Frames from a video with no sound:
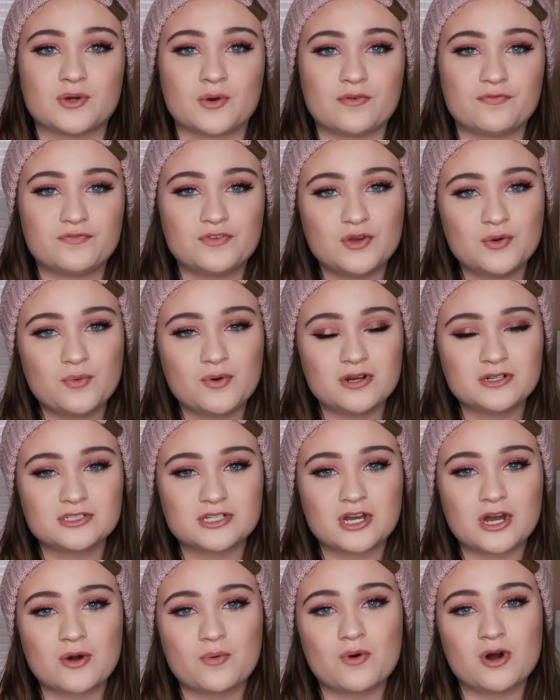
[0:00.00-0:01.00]
So if you want
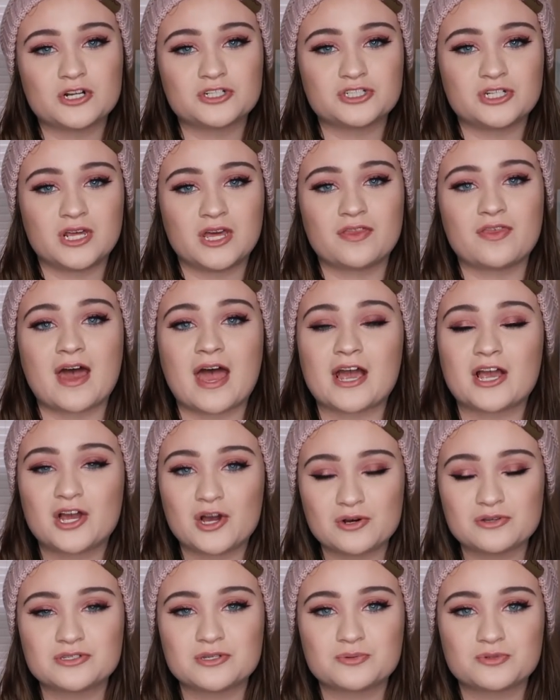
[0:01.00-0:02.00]
to go watch any of that,
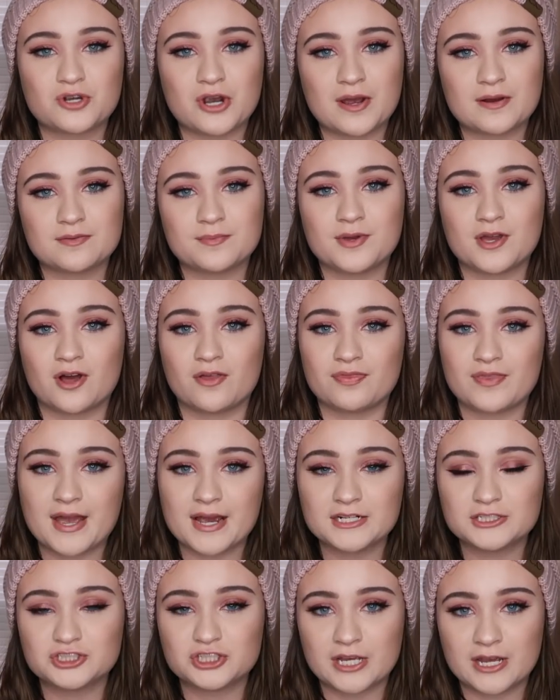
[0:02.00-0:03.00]
go subscribe to me on
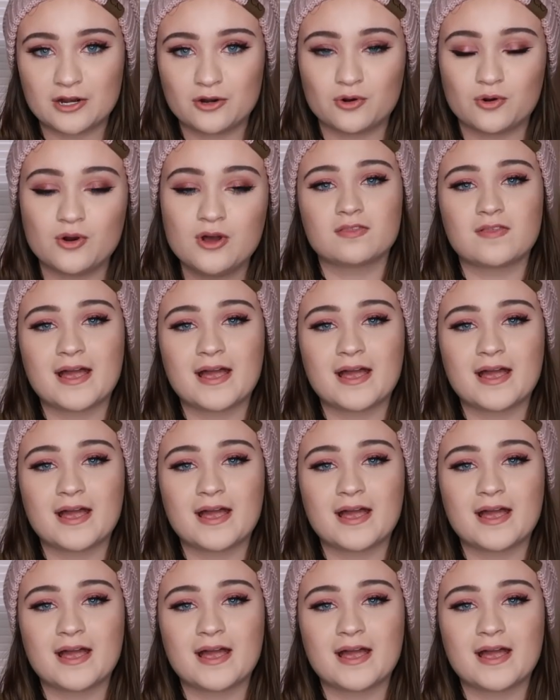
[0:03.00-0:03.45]
that channel.